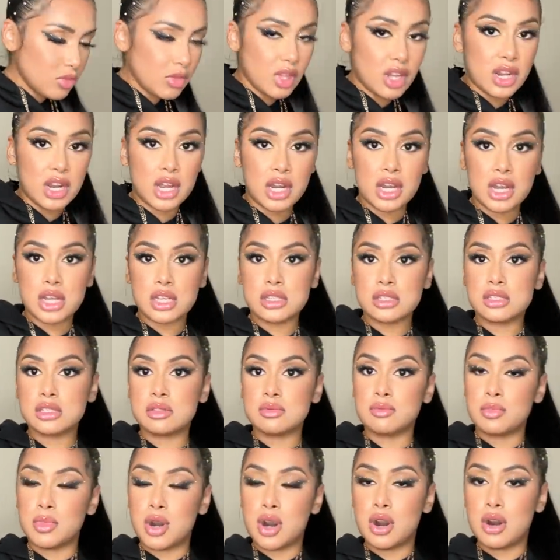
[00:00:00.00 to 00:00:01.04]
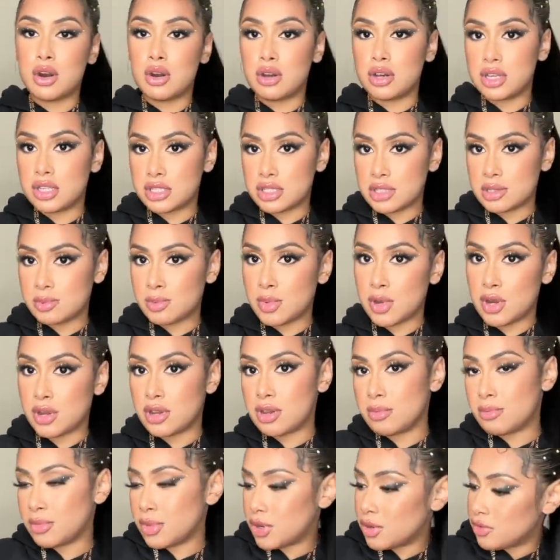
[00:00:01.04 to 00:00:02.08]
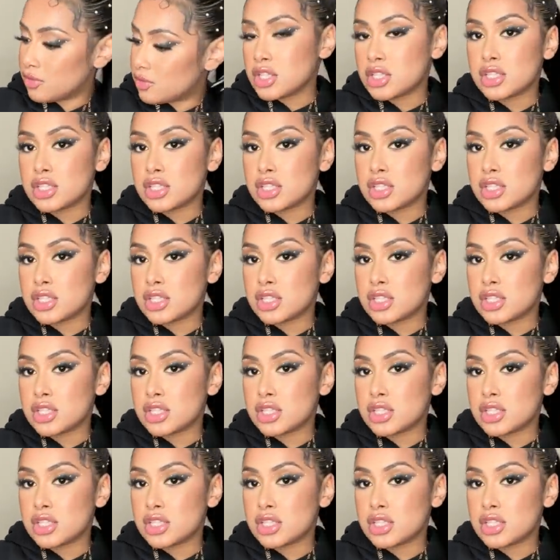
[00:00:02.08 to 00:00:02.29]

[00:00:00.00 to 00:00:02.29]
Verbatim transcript: And I got small in both.